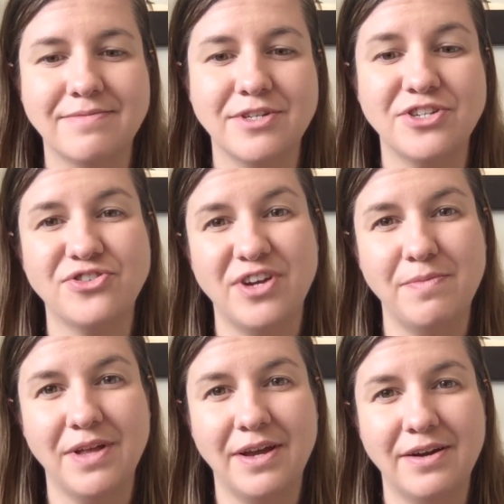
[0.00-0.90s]
to
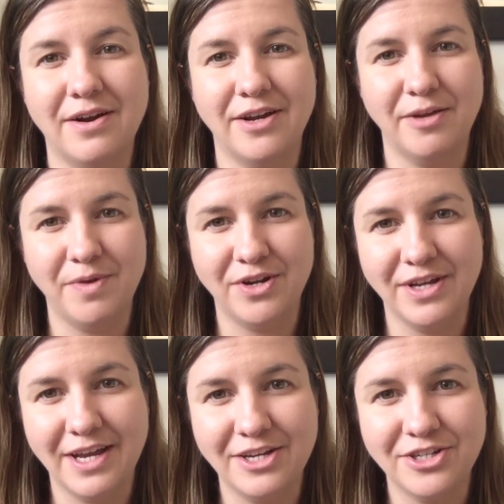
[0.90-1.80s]
streamline our
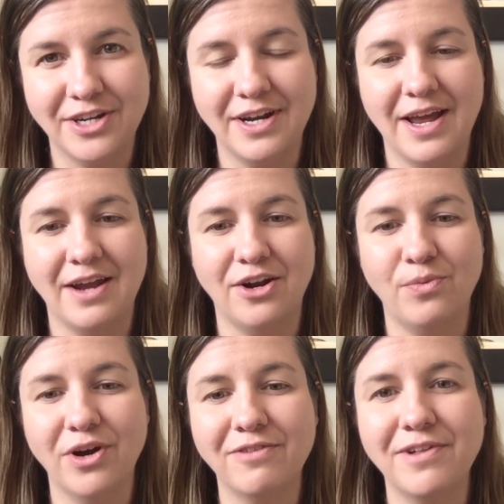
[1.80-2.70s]
communication and our
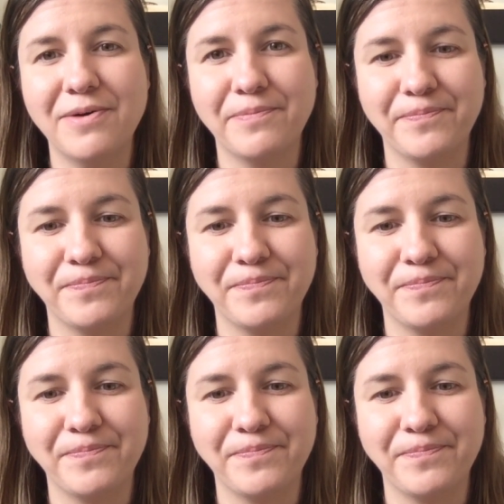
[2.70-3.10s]
workflow.